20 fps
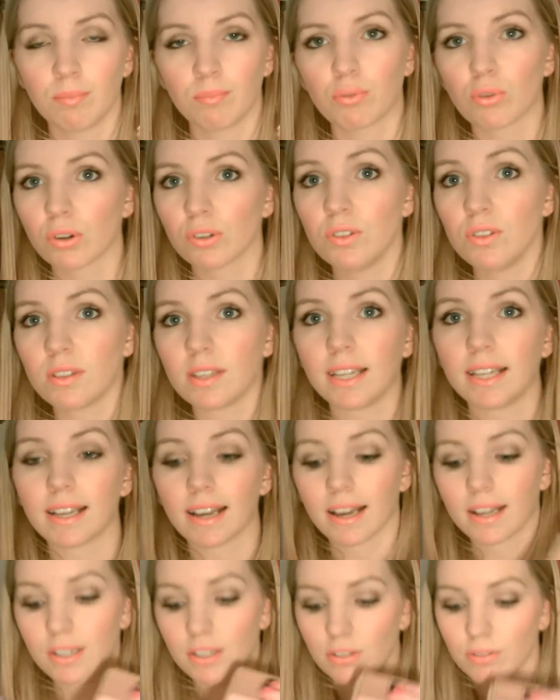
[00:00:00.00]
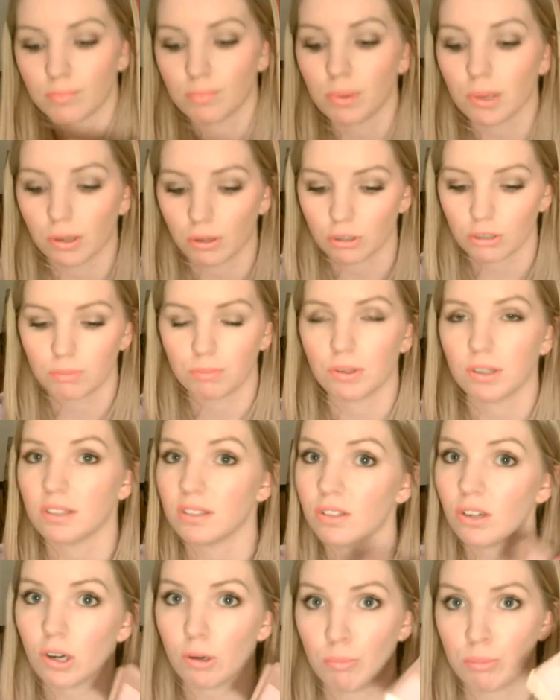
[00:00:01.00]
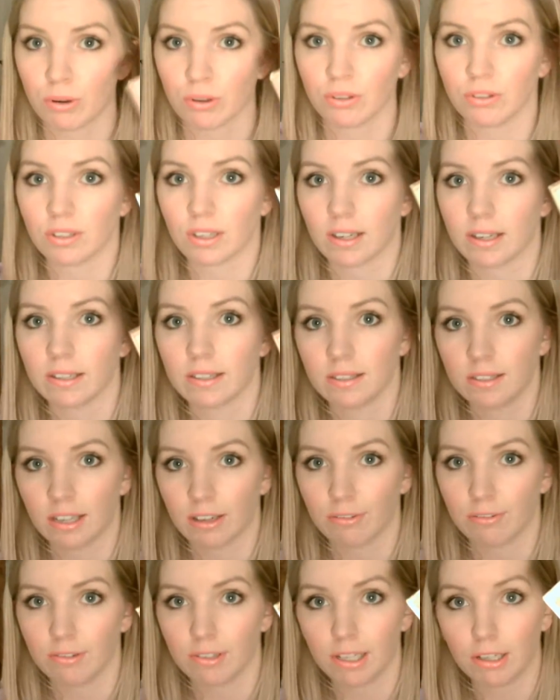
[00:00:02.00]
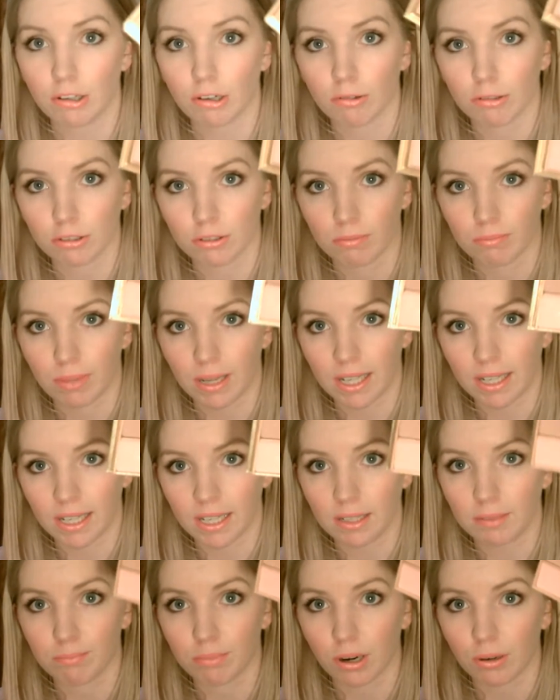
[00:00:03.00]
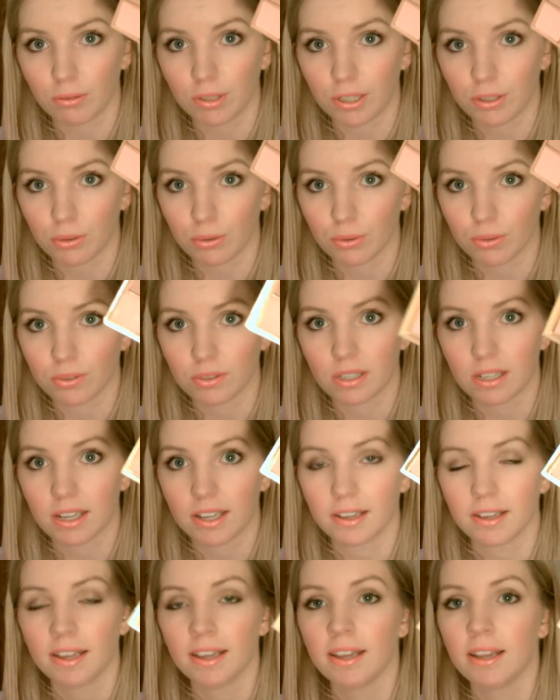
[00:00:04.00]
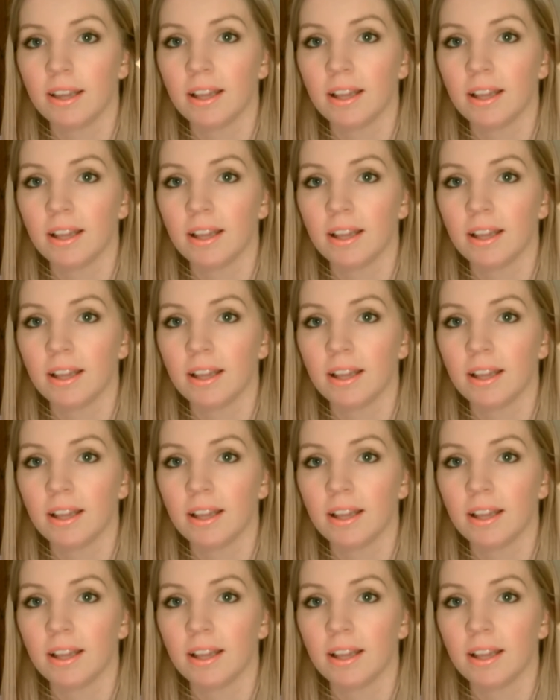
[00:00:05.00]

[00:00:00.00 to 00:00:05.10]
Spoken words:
bronzy kind of blush, but it's not a bronzer, it's definitely got some pinky browny tones in it.